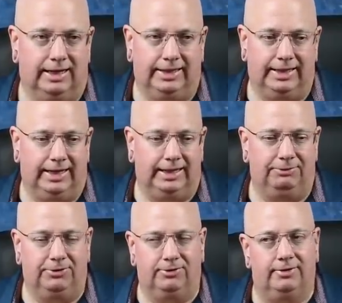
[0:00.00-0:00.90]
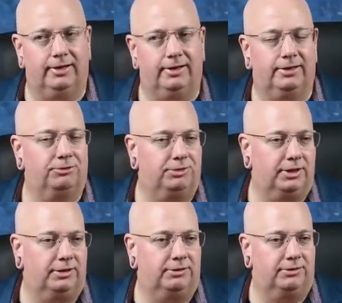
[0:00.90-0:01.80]
I can't even say in a
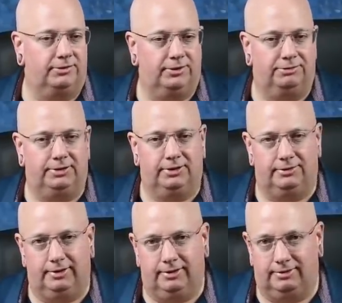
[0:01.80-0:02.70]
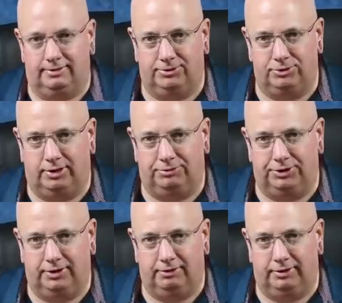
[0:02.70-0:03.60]
video the stuff that he says in his travel
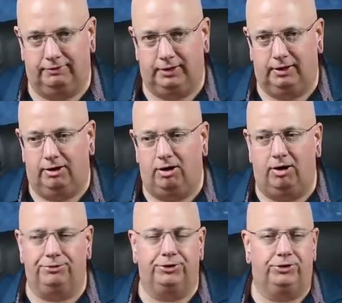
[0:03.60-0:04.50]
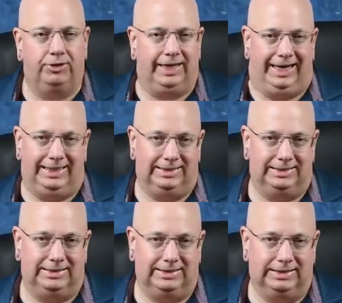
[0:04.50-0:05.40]
diary. Off the hook
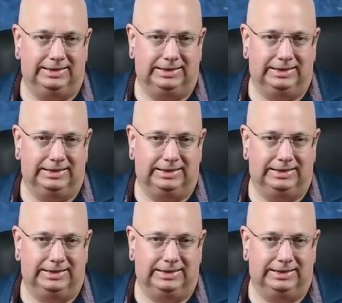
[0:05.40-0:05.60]
heinous.